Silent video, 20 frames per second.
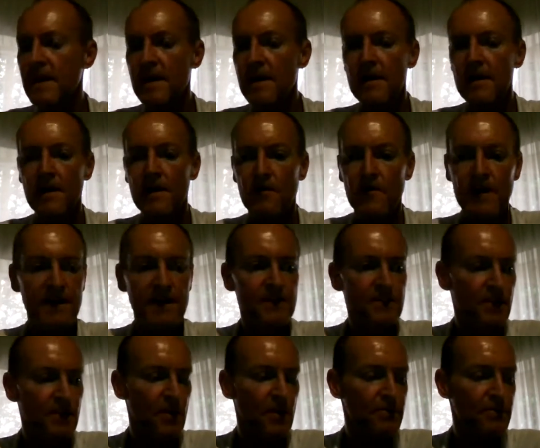really sort
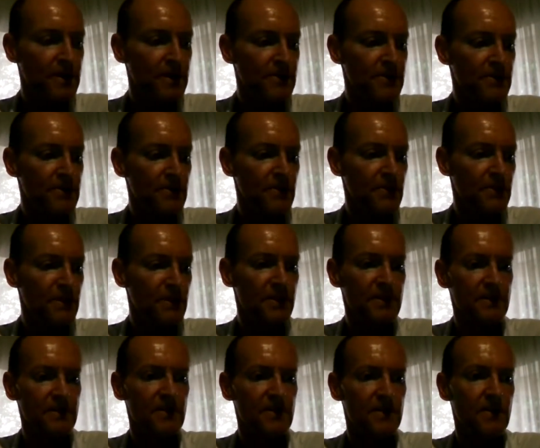of hoping to
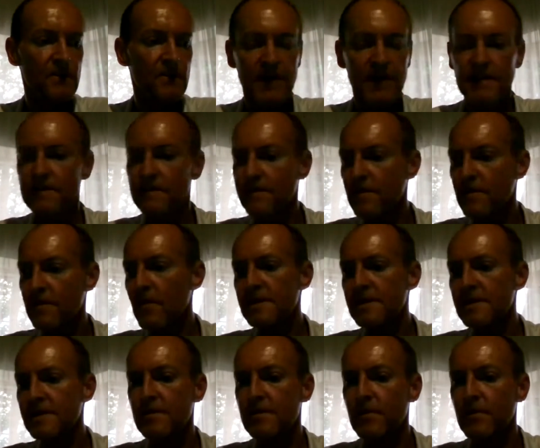correct a few
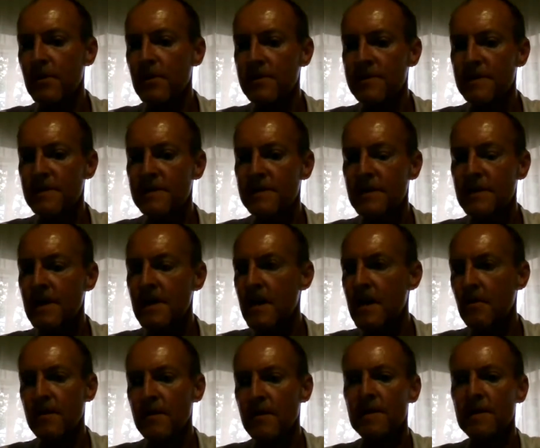wrongs in the process,
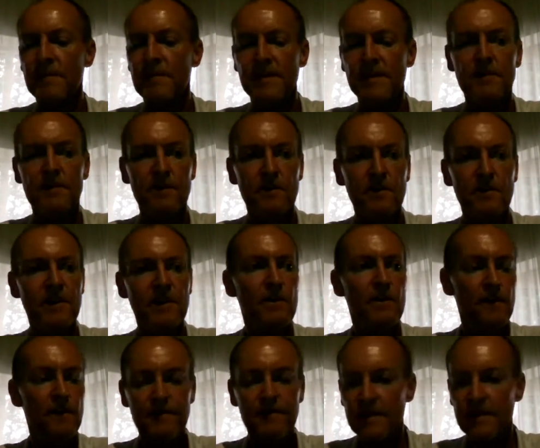whether it be sort of looking
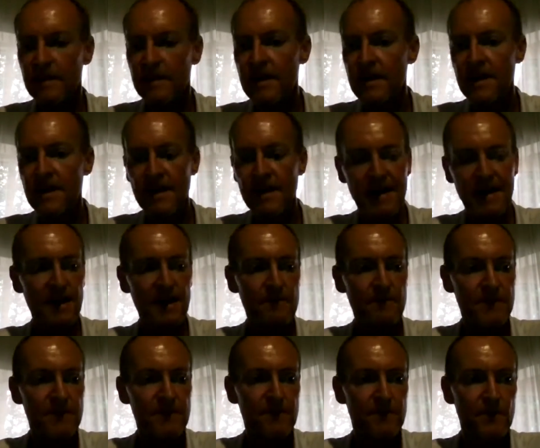after
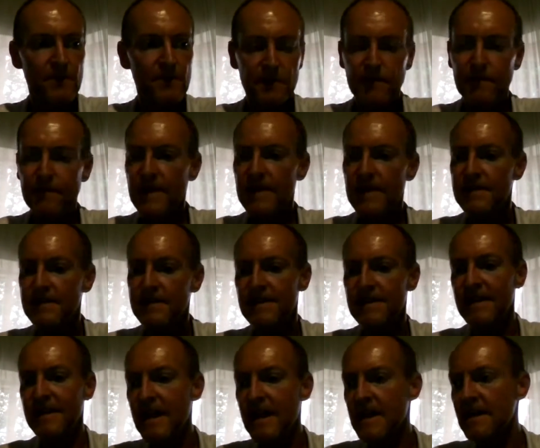elements of your defense that
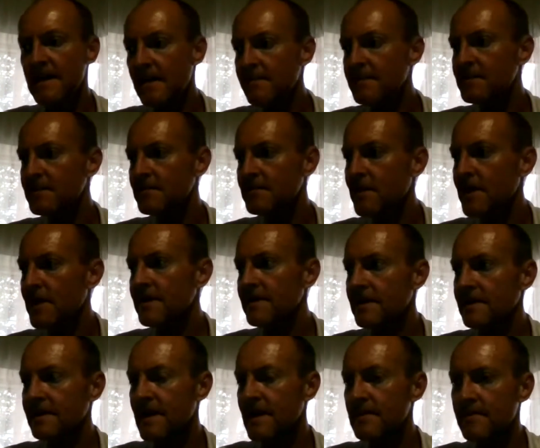can have sway,
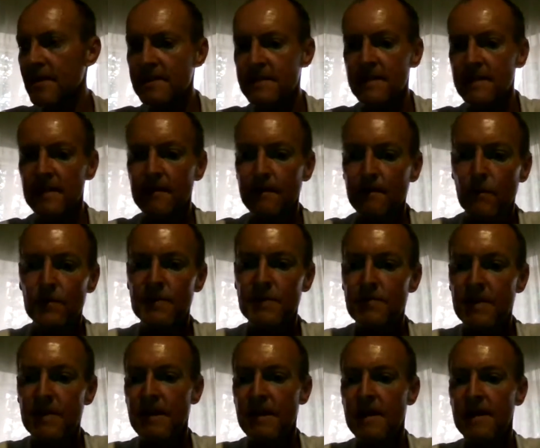that can basically force a
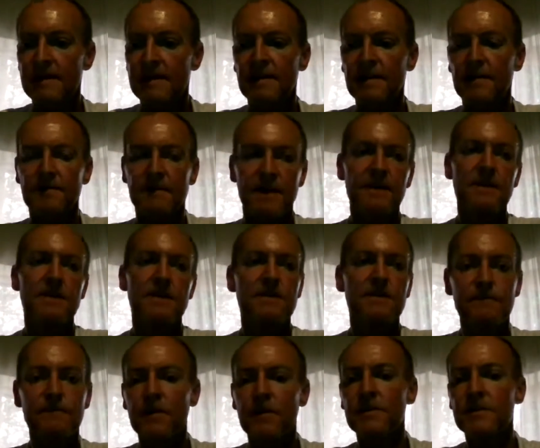better outcome. Douglas is
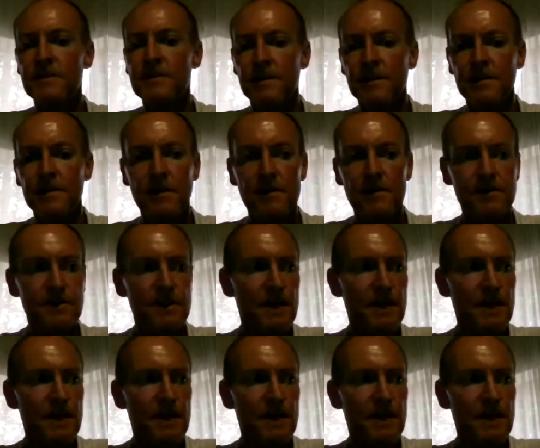focused on those,